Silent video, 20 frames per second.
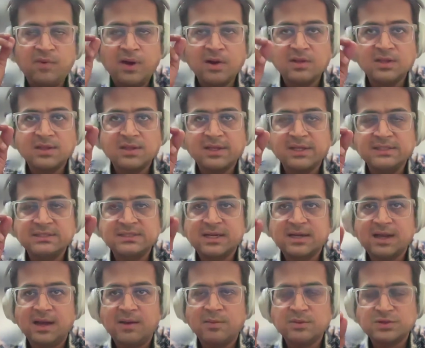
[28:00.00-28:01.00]
One of the things
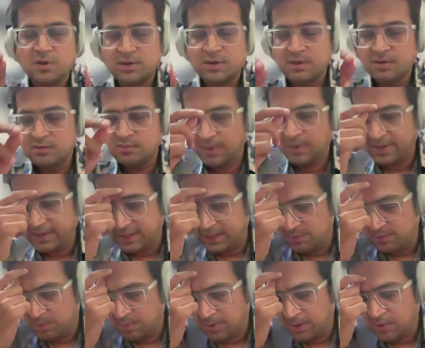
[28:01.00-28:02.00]
that I was talking to my
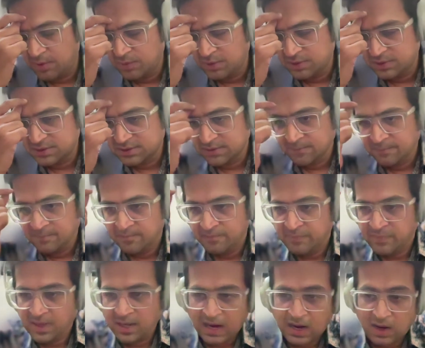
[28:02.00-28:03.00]
team about was
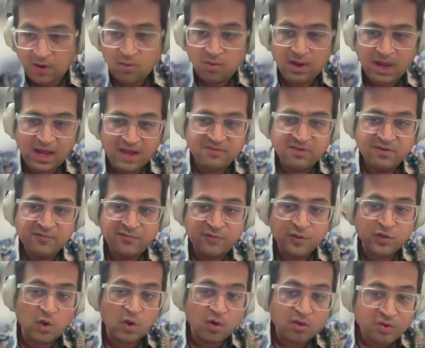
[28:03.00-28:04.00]
how having
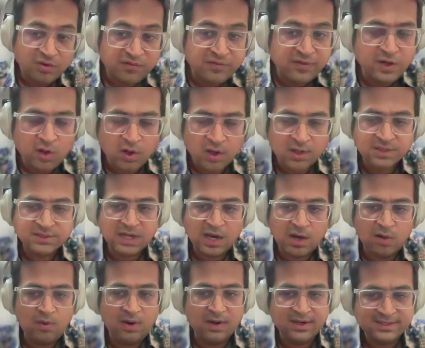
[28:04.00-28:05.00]
photography knowledge,
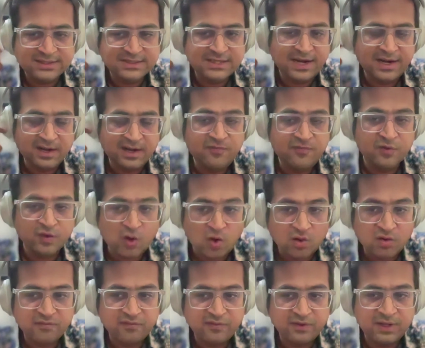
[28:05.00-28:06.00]
how understanding
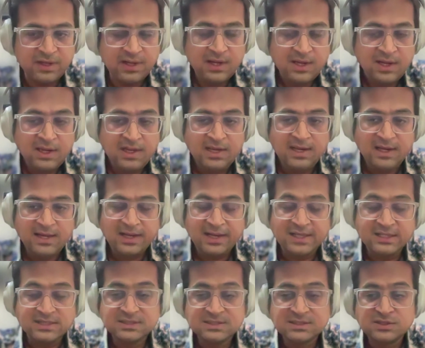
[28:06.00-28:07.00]
photography
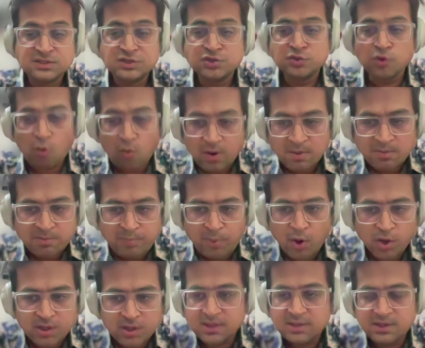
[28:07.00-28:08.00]
is so
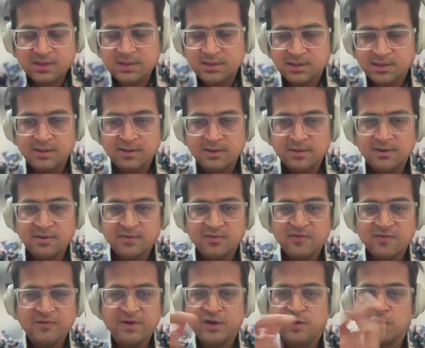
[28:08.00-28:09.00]
important
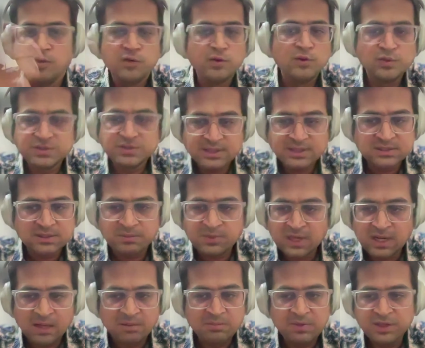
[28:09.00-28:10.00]
when you're using
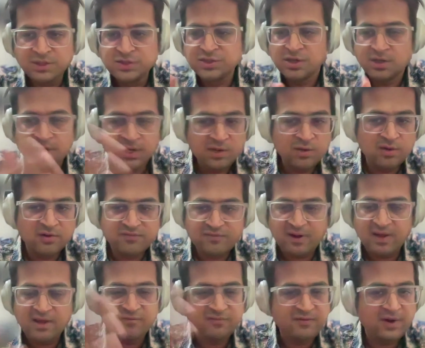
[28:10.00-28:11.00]
something like Midjourney or
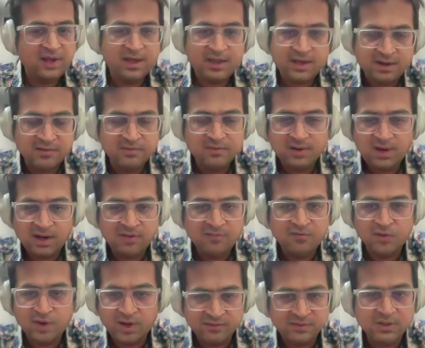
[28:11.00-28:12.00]
Firefly
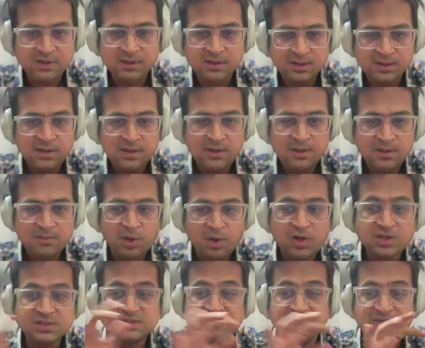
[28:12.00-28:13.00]
and whatever,
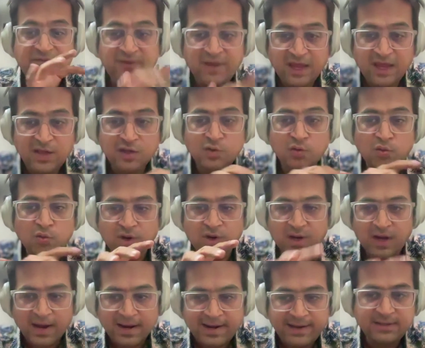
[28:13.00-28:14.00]
because the way you
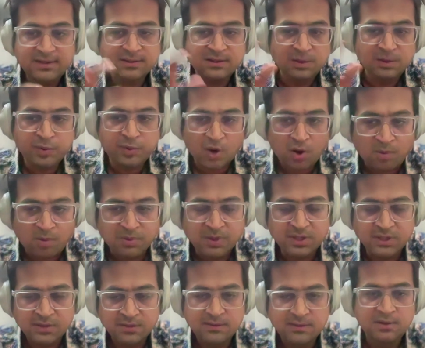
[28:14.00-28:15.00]
write the
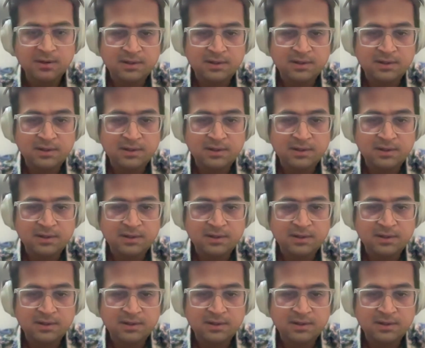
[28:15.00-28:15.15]
prompt